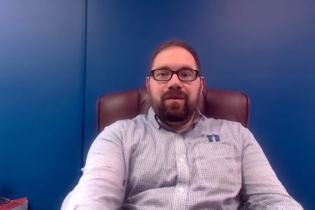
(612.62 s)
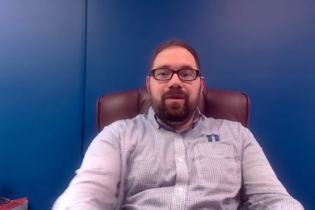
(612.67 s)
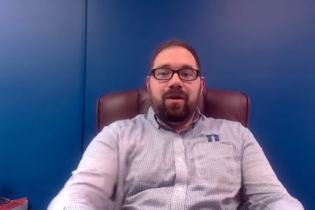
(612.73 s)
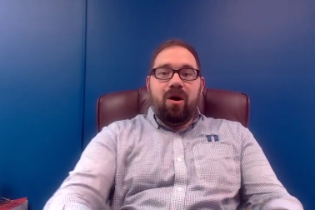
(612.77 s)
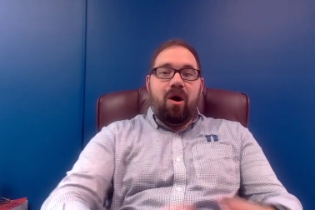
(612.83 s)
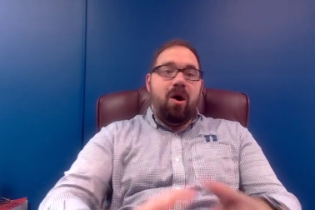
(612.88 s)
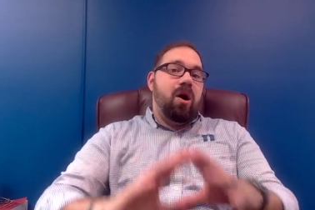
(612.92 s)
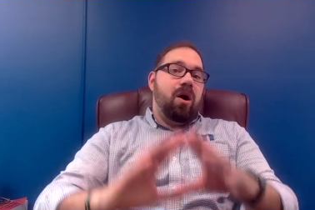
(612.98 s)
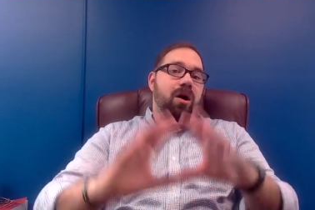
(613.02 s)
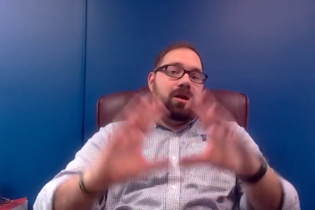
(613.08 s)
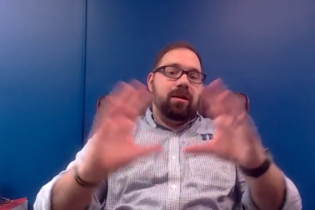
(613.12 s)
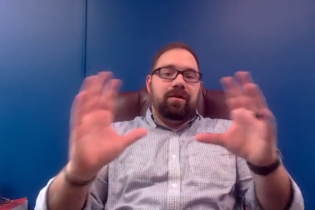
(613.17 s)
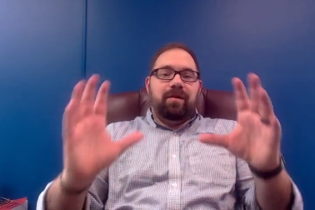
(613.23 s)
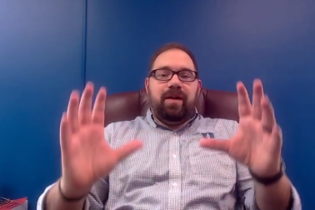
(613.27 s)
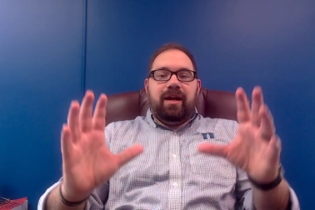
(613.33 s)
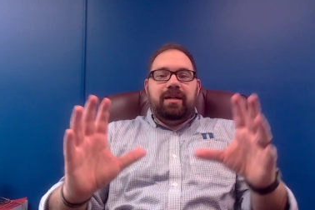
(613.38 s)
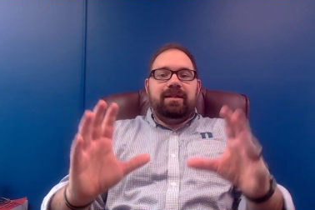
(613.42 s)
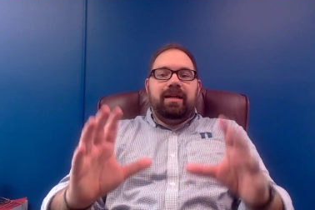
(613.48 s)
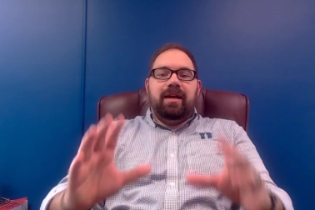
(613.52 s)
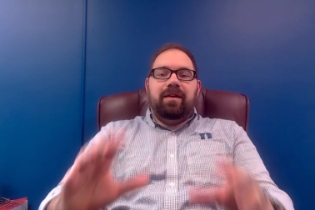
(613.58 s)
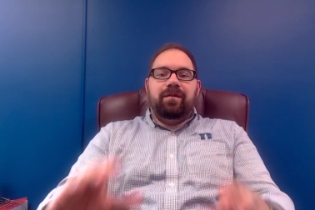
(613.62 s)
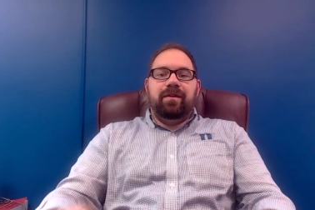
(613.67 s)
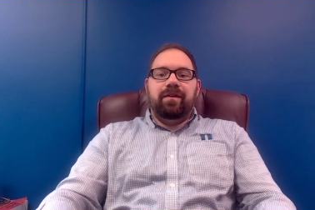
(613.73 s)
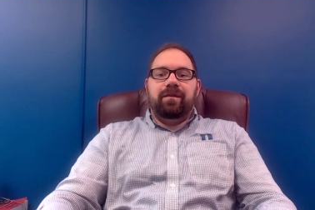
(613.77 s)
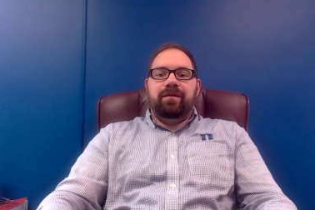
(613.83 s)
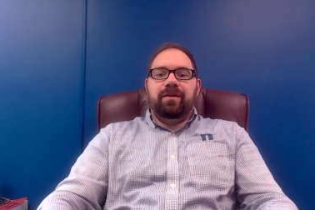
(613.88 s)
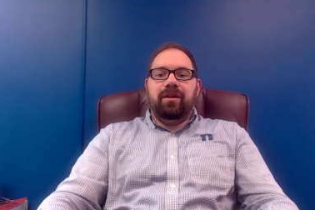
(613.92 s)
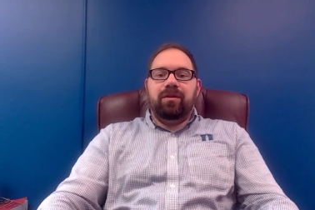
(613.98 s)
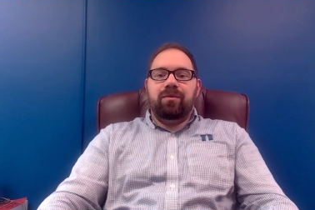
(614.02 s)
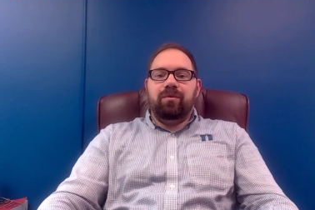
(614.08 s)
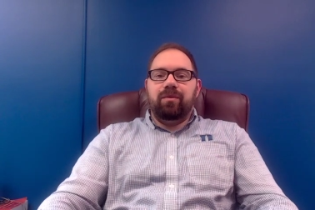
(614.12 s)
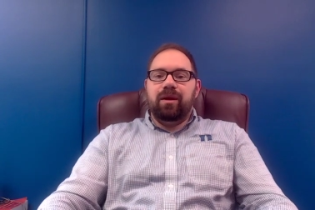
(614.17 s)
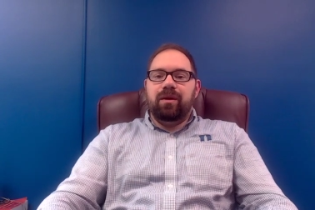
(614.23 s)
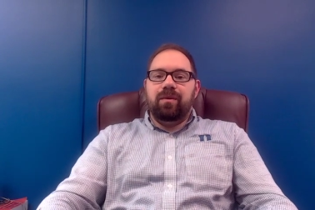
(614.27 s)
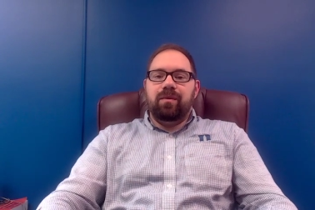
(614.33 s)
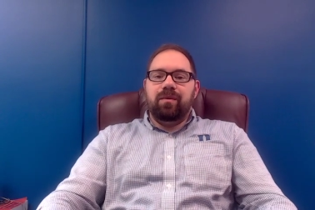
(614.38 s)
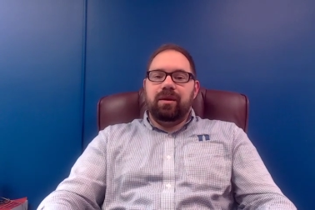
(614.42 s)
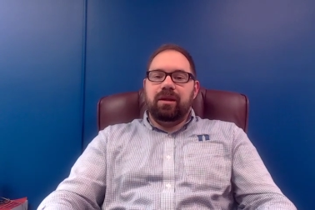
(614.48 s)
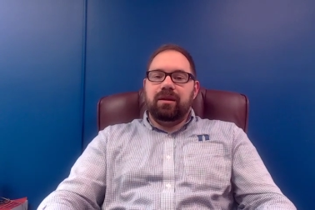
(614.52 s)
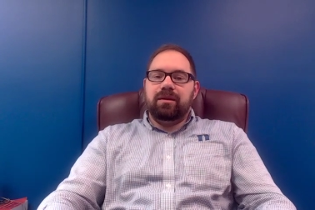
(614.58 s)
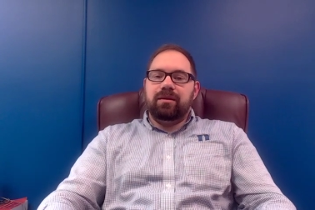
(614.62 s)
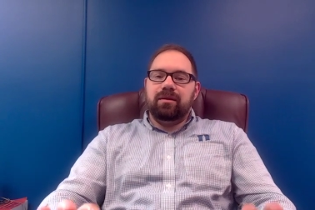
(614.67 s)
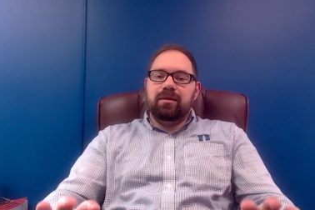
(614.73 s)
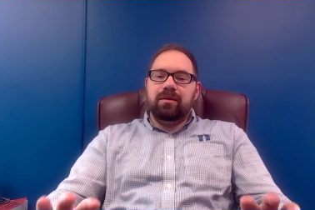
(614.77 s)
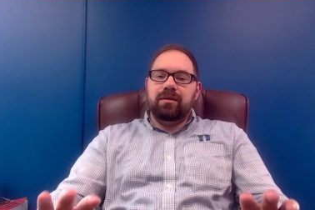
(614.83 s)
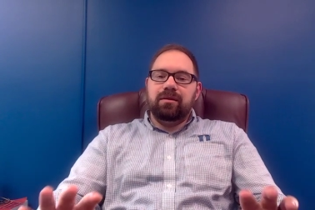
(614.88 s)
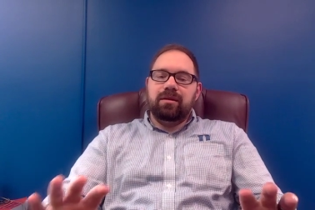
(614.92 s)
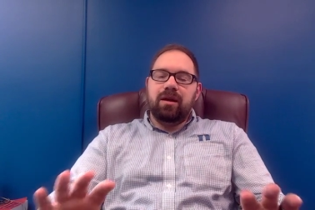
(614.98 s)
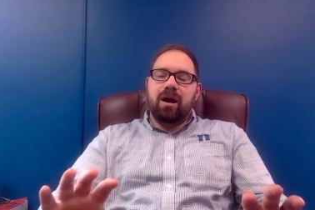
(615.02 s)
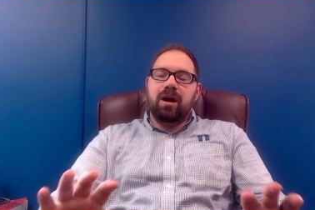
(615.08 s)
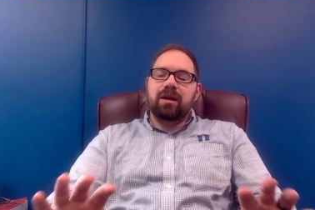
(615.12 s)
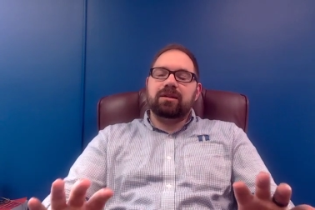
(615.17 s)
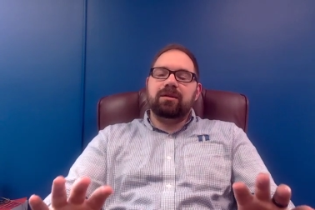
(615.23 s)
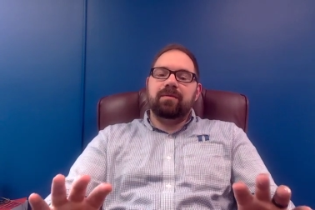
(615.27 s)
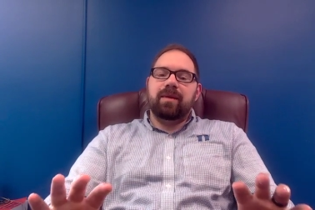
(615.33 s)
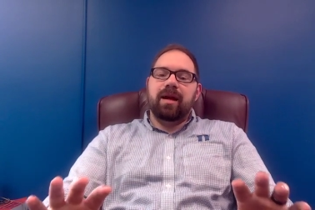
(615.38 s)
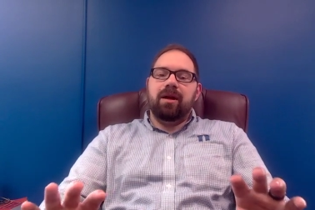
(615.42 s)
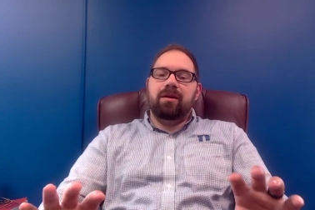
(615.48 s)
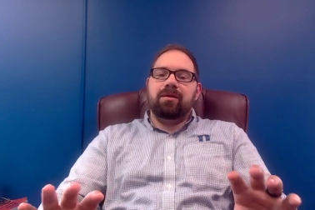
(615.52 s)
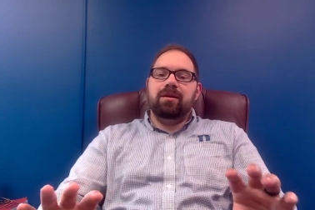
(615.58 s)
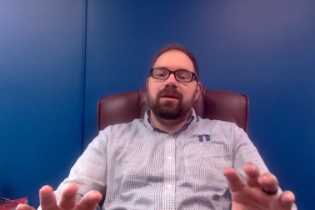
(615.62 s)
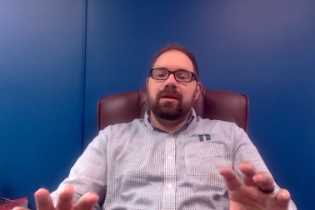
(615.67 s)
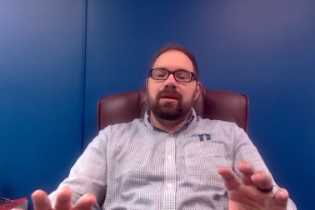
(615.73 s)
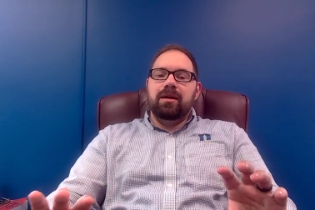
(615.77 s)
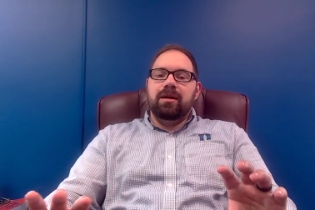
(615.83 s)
all of Isaiah 53, when it talks about